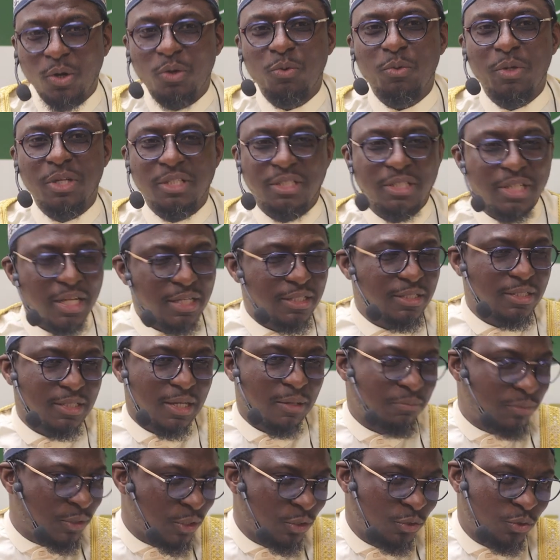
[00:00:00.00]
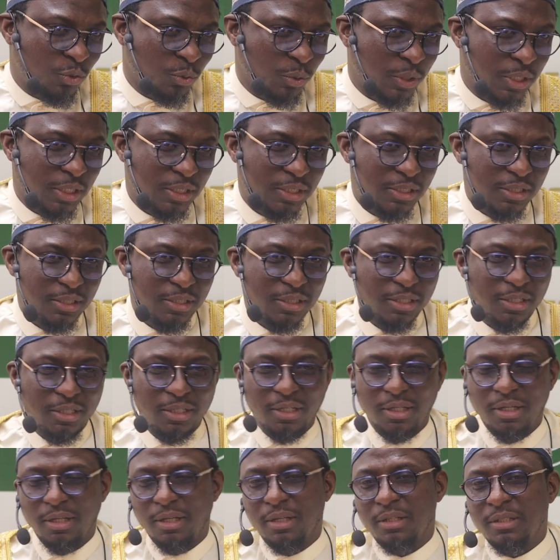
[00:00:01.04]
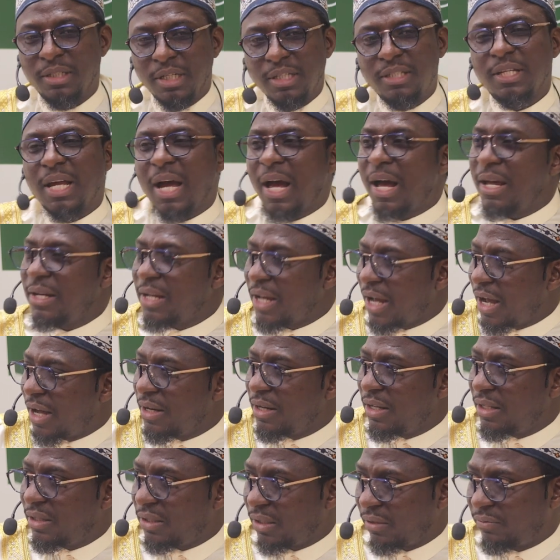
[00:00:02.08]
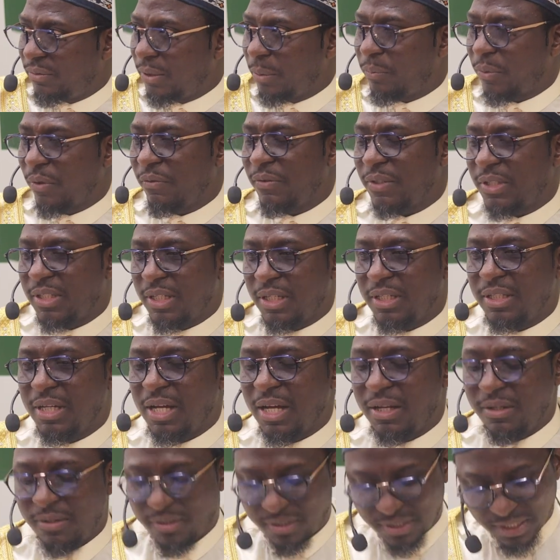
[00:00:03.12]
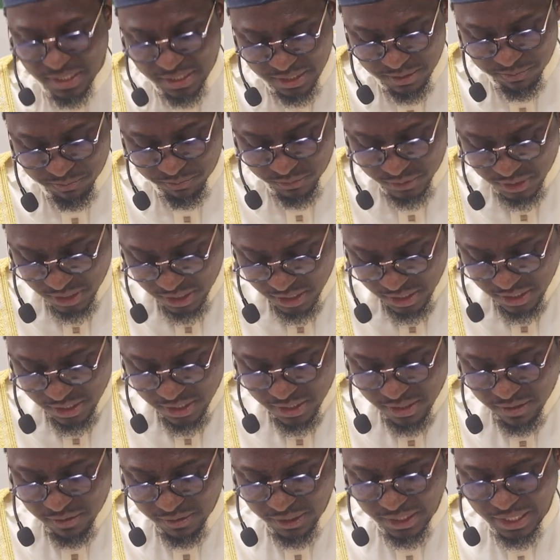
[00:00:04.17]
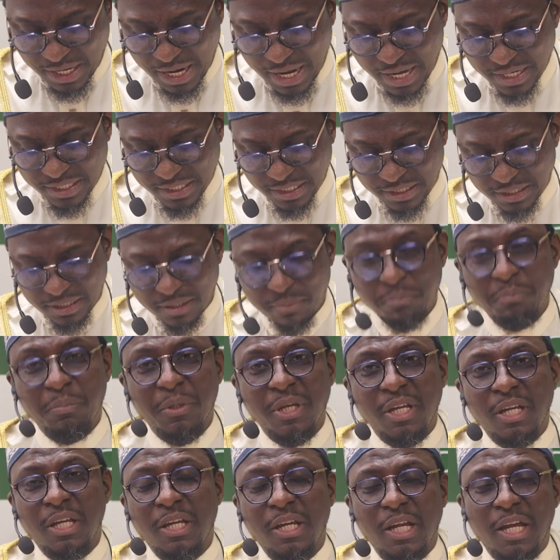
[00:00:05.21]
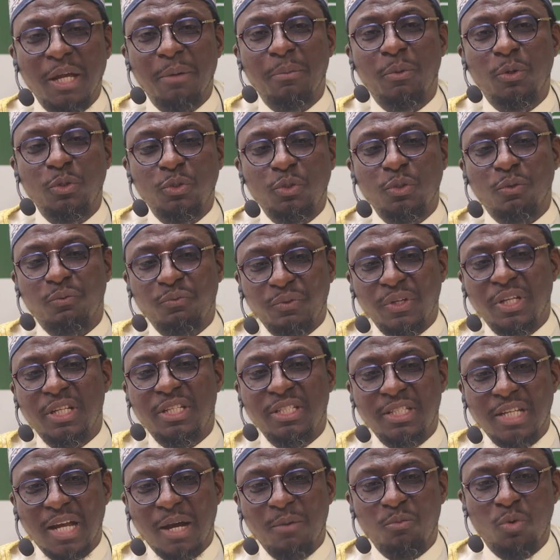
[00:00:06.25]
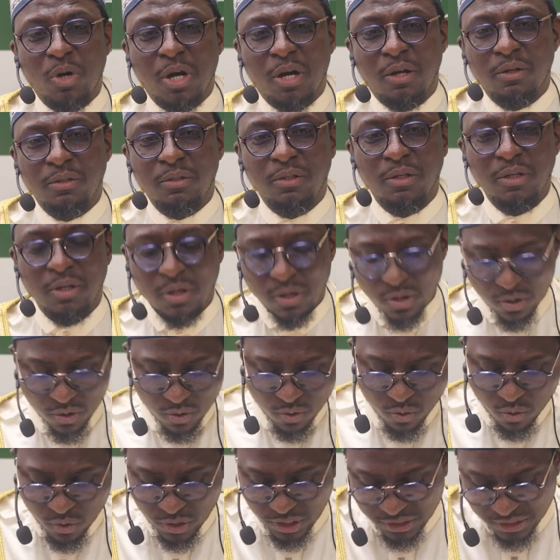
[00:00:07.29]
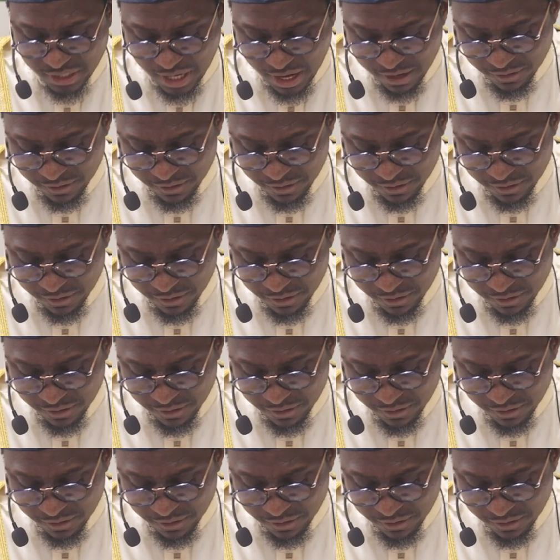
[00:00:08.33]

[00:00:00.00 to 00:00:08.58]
always there's something to eat. These are the hadith of the Prophet sallallahu alaihi wasallam regarding being able to feed someone who is